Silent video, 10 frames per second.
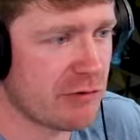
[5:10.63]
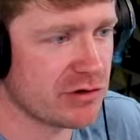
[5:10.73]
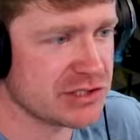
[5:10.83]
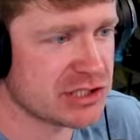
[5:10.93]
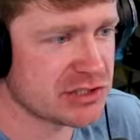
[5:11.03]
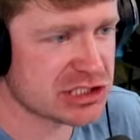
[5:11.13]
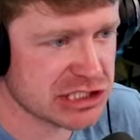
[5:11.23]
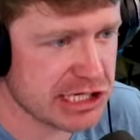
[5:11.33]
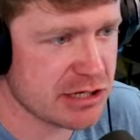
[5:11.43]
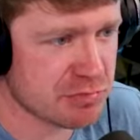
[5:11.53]
not really to the
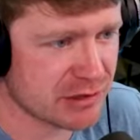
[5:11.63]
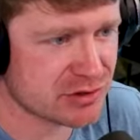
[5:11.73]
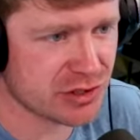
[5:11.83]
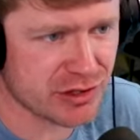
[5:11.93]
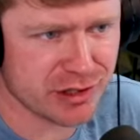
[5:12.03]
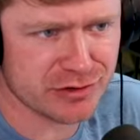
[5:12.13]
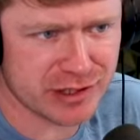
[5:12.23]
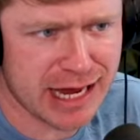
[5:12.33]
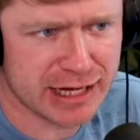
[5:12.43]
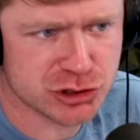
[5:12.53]
city, but to the,
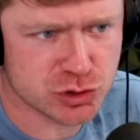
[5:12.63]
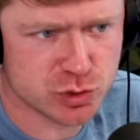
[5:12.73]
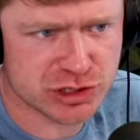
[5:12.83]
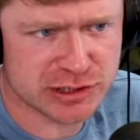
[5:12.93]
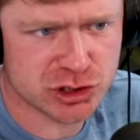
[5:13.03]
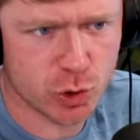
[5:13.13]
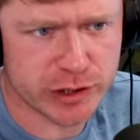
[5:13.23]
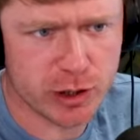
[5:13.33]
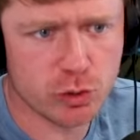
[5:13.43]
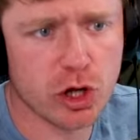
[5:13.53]
the kaijus in
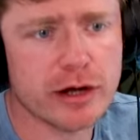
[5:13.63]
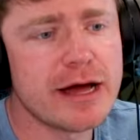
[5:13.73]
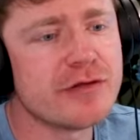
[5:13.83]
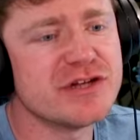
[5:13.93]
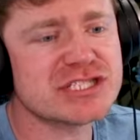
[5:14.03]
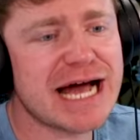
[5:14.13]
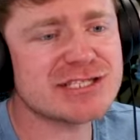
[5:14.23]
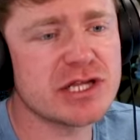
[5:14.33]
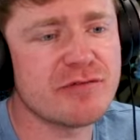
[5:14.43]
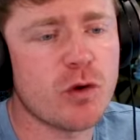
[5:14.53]
Tokyo. Look, this
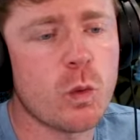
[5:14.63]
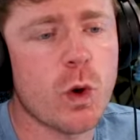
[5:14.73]
guy's a level